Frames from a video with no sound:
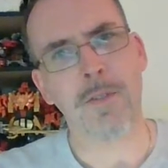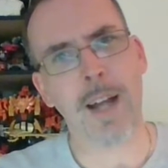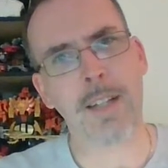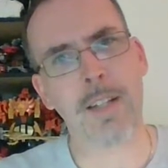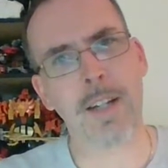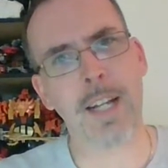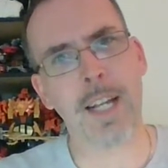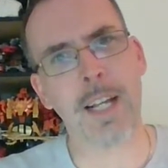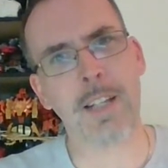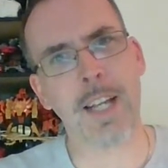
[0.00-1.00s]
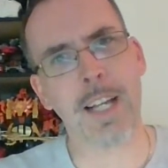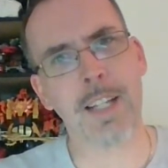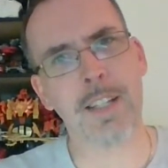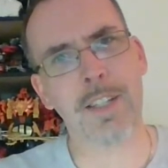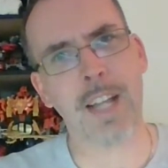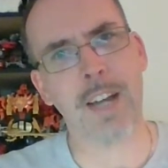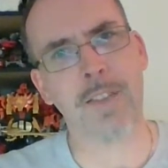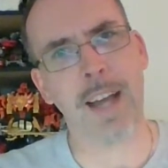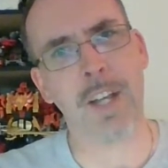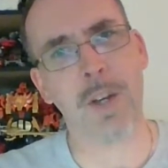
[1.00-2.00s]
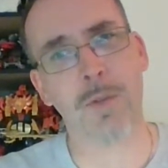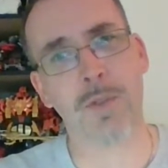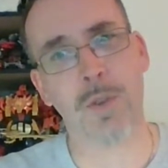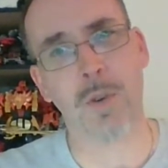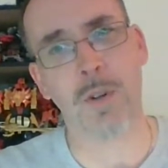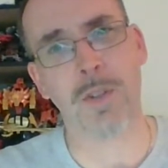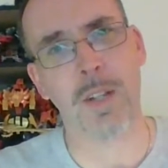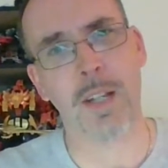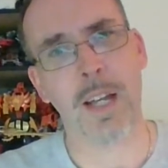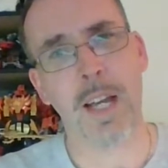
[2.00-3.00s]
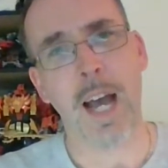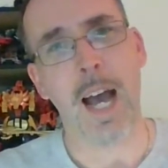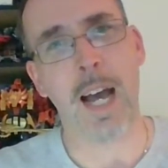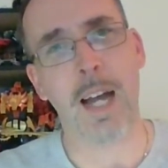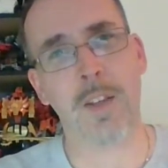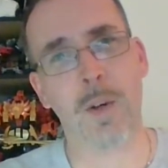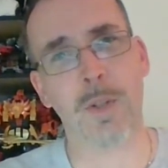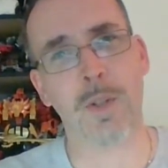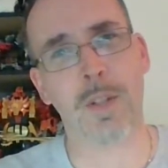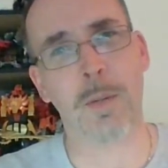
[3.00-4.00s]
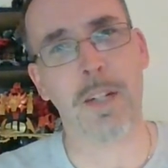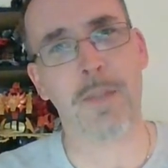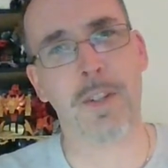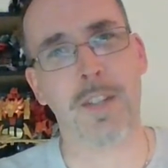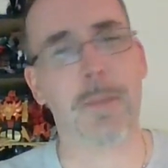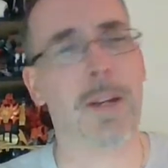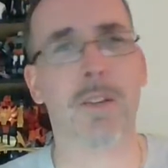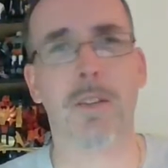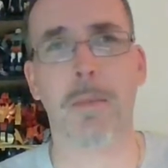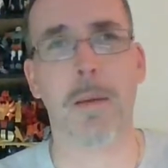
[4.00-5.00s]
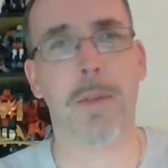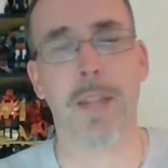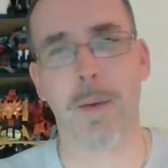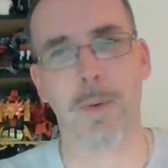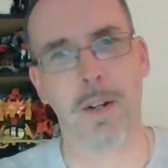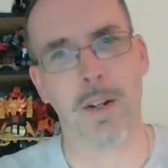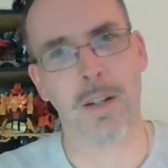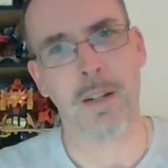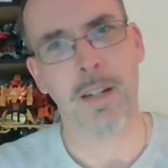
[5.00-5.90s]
Ractinite is a Styrachiosaurus. No one's going to tell me different because I'm not going to remember that word.